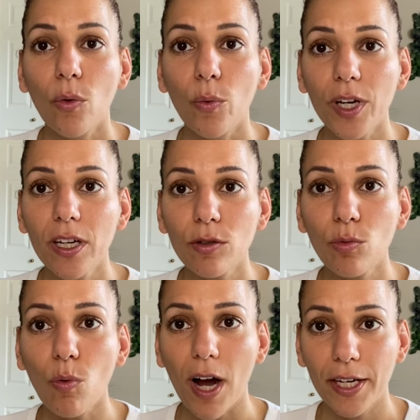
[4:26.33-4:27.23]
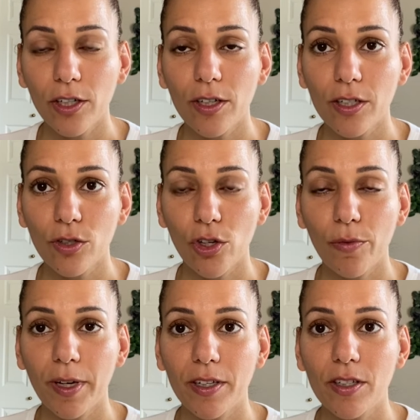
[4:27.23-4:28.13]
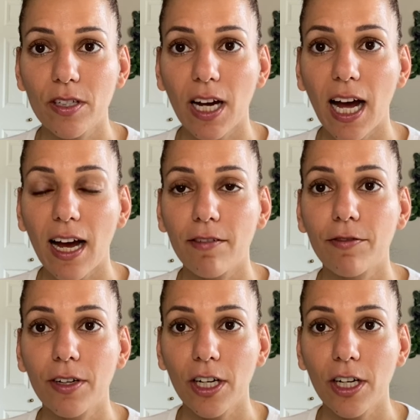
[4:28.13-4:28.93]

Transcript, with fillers: We are wired as humans to have